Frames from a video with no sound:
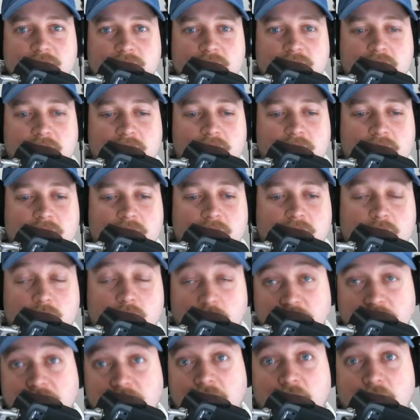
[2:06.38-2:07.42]

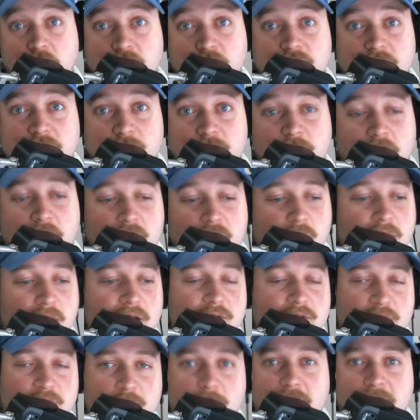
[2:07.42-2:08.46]
what that locks in, by the way.
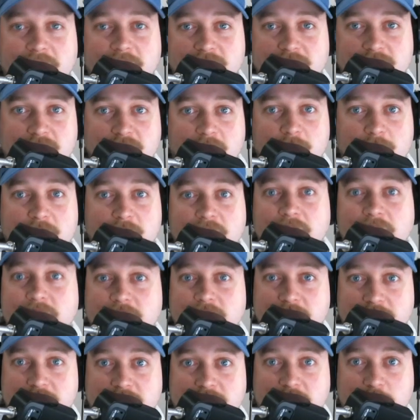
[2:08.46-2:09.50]
If you make a sub and hit
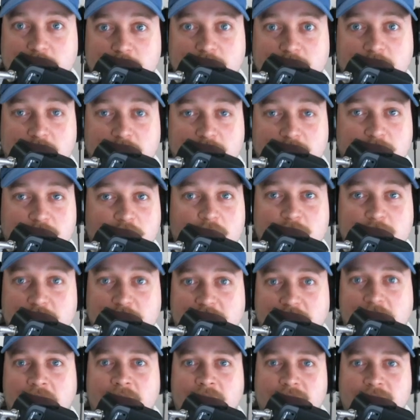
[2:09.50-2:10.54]
confirm, you
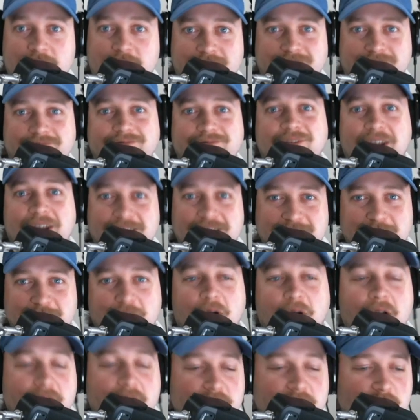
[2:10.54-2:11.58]
can't change your
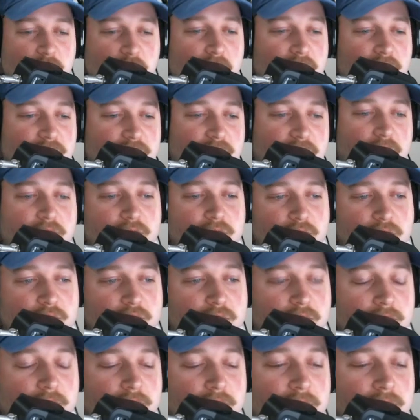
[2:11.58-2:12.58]
mind as well. So do